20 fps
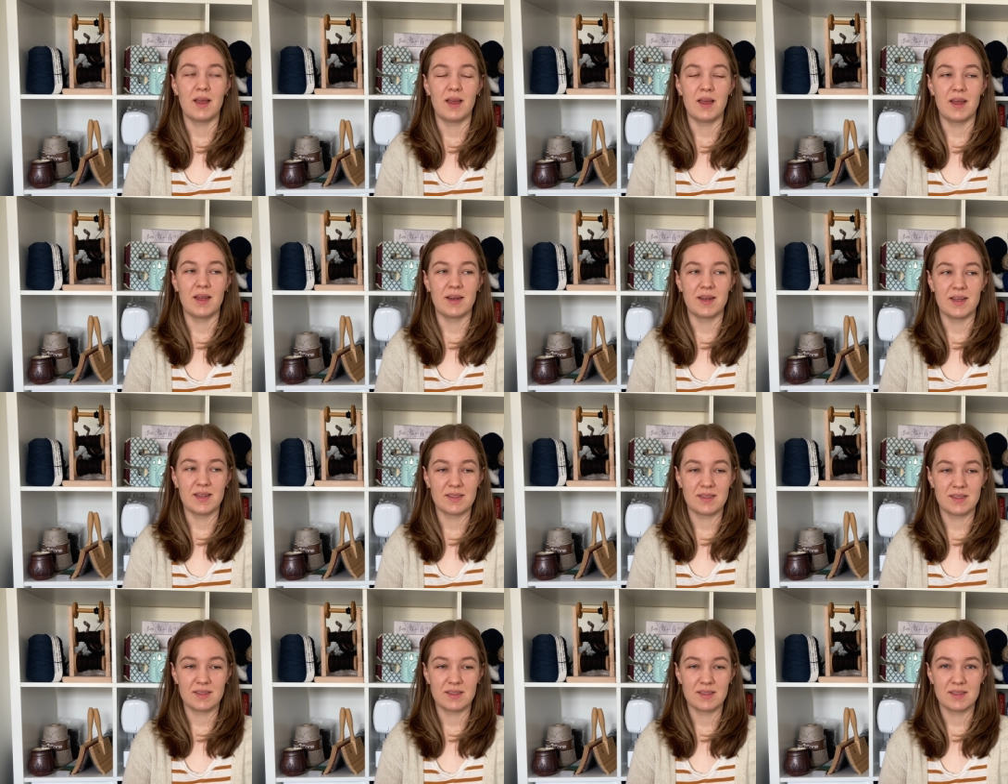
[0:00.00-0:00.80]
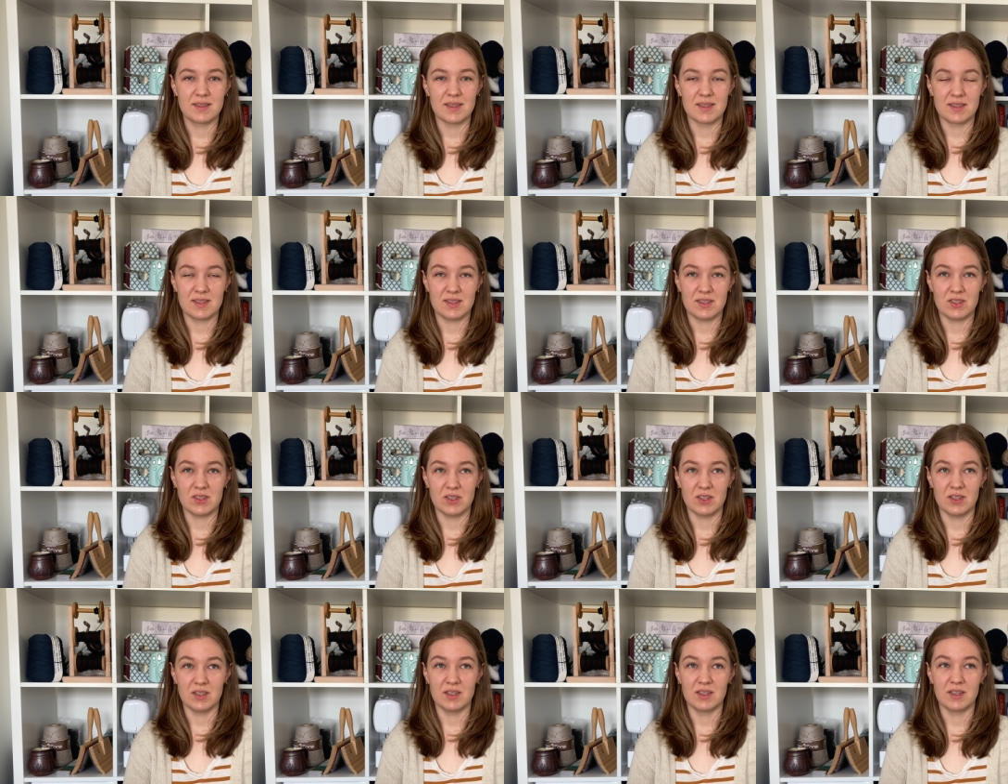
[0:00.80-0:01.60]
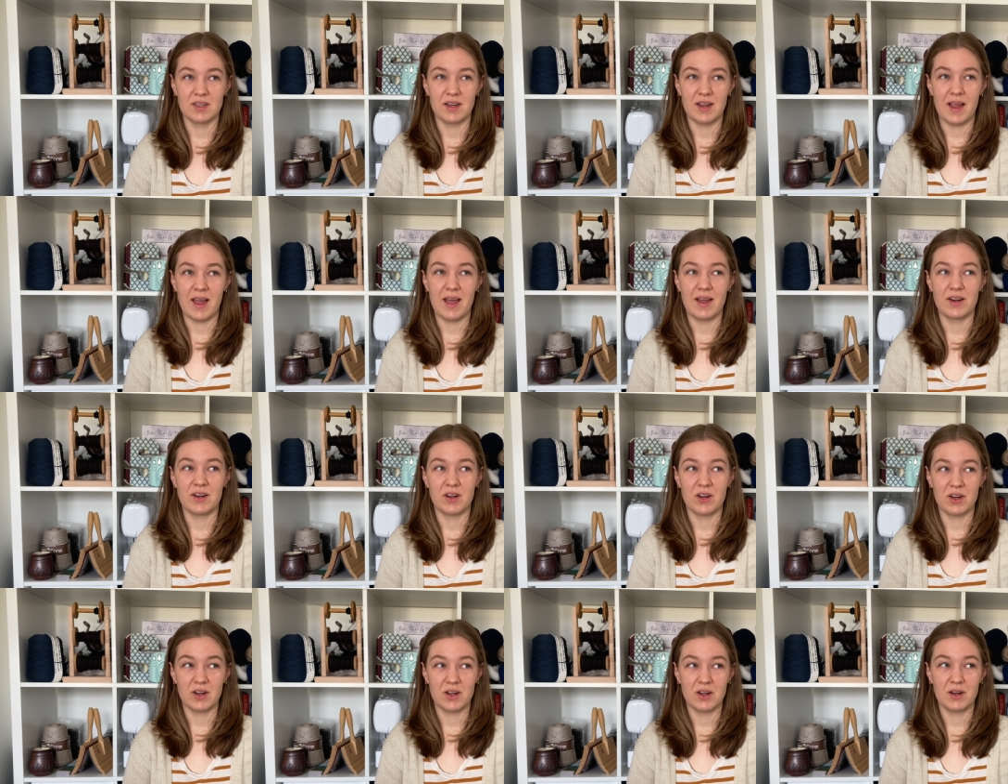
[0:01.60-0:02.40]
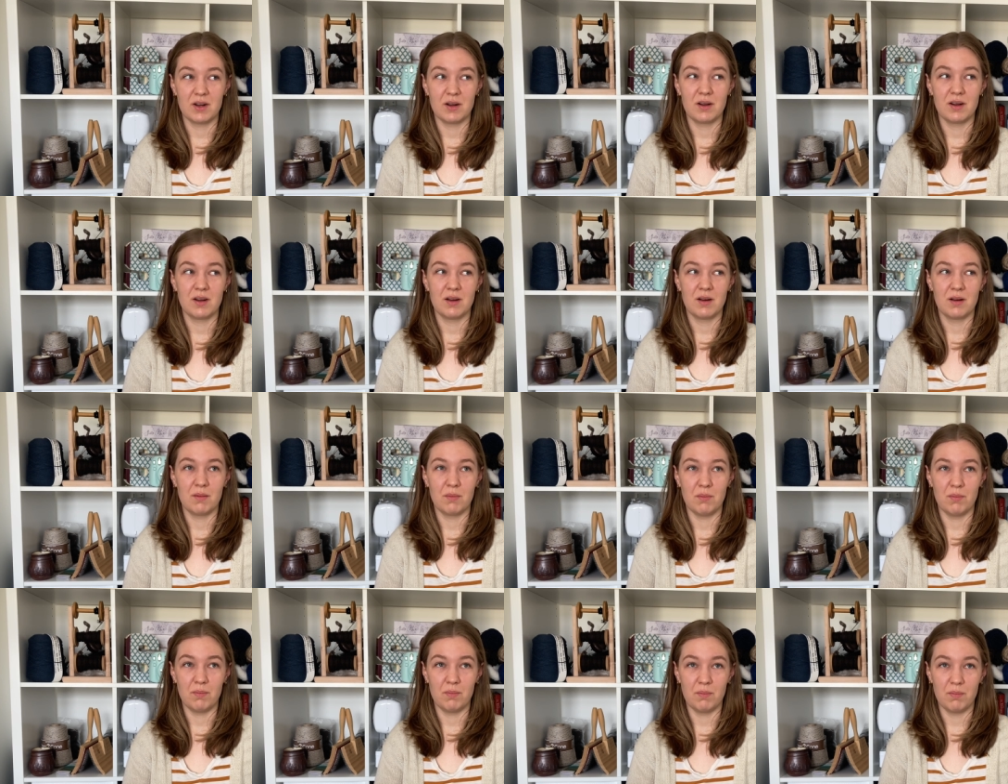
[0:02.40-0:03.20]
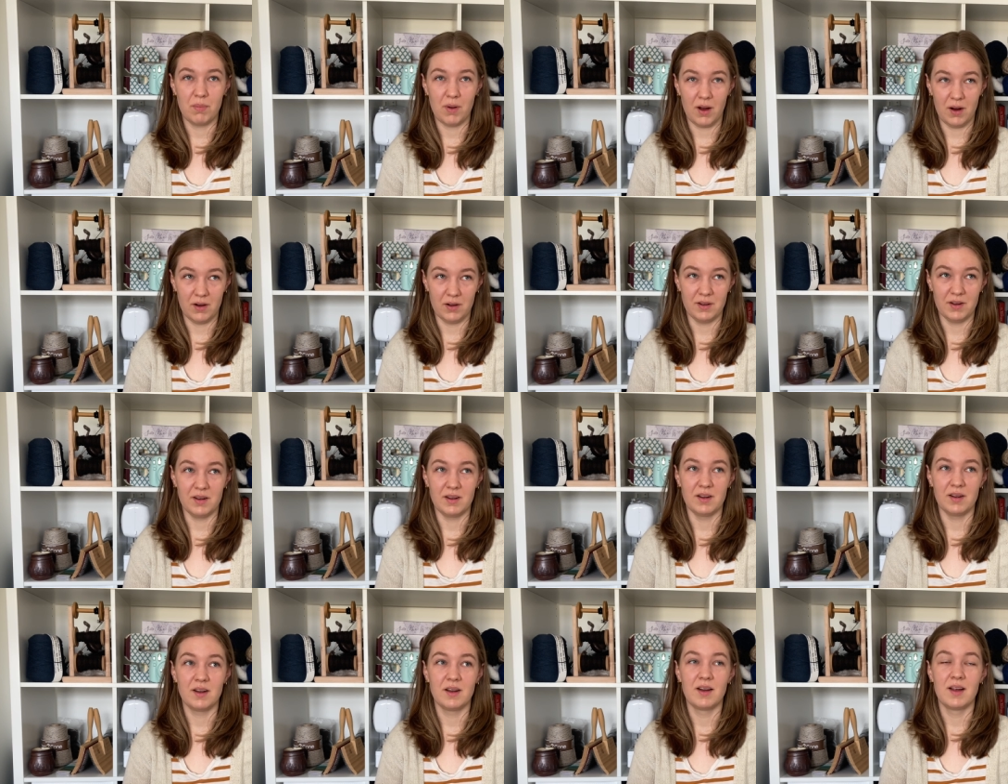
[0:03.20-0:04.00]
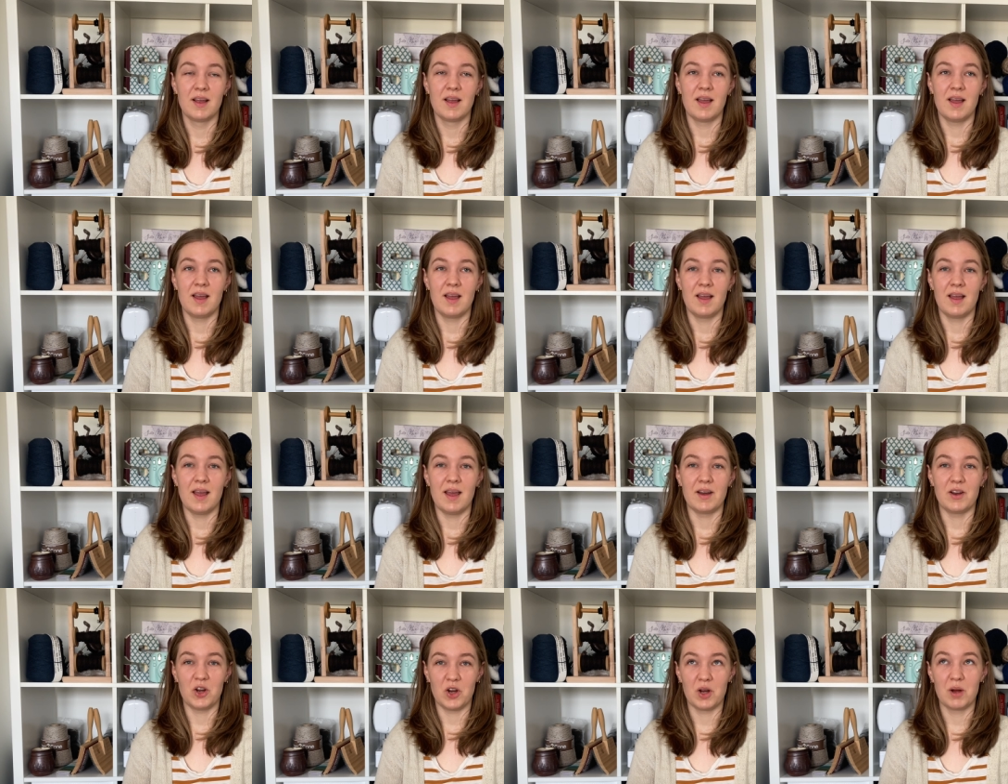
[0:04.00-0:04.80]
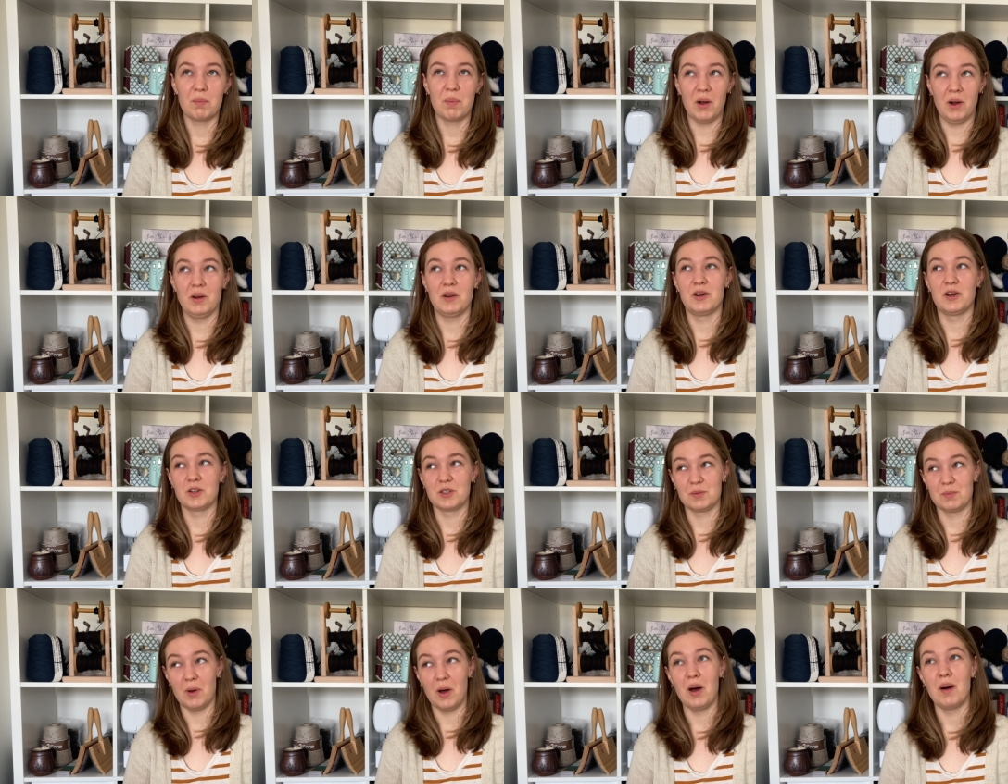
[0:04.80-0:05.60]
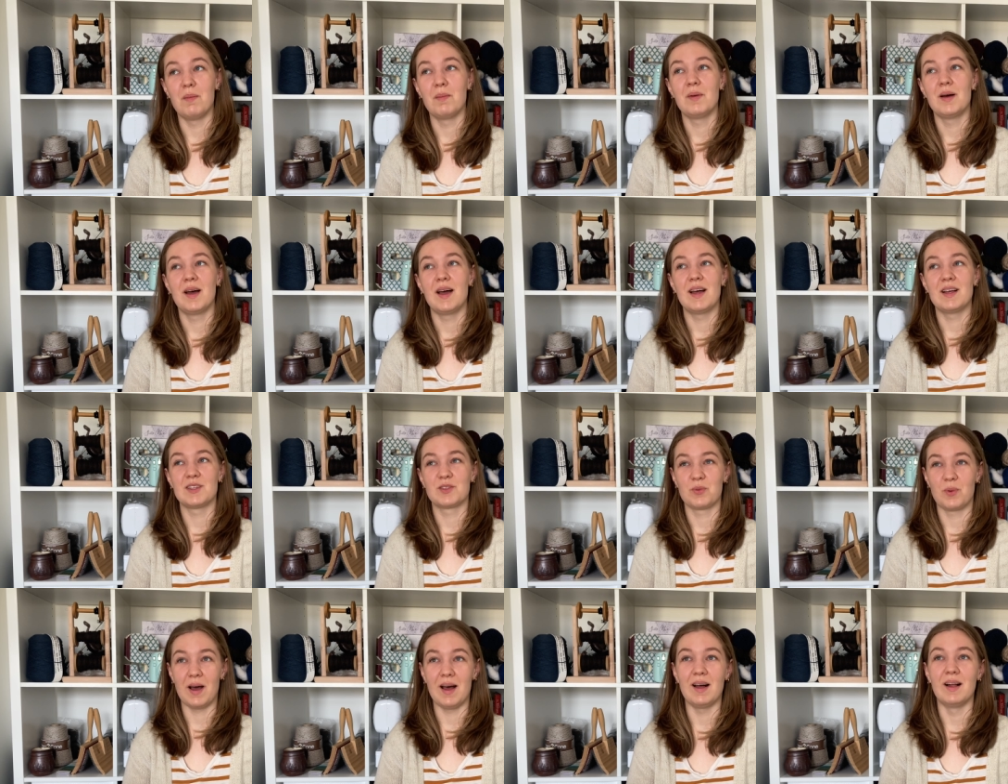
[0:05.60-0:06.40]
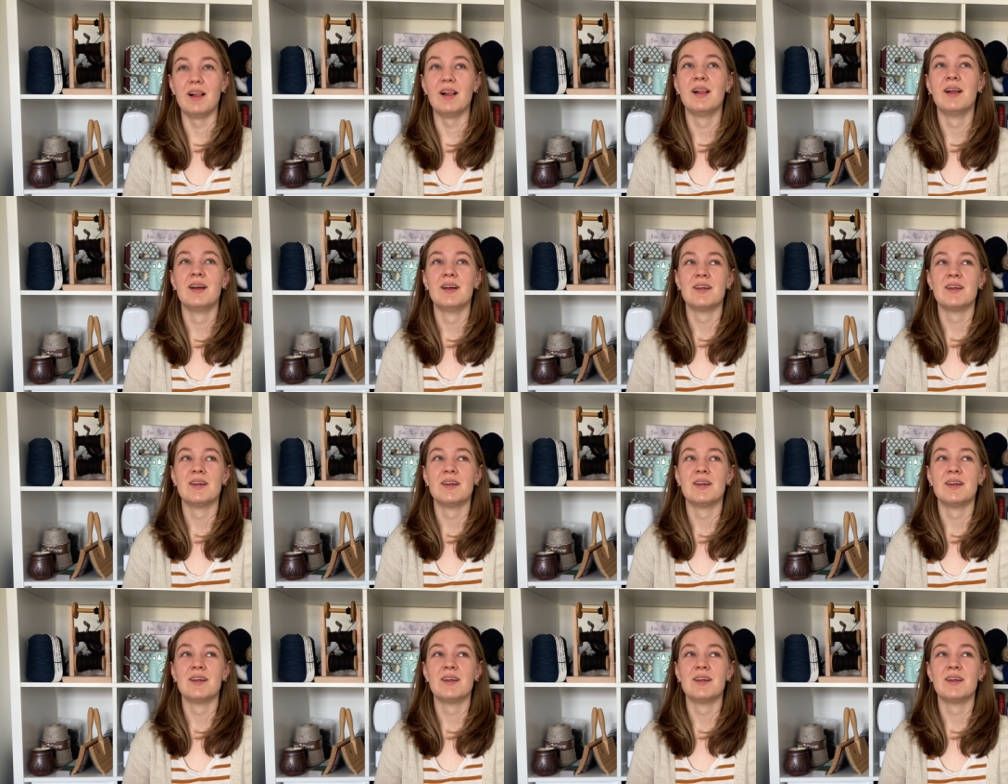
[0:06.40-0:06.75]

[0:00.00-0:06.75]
and his sister and her partner and her partner's mom as well.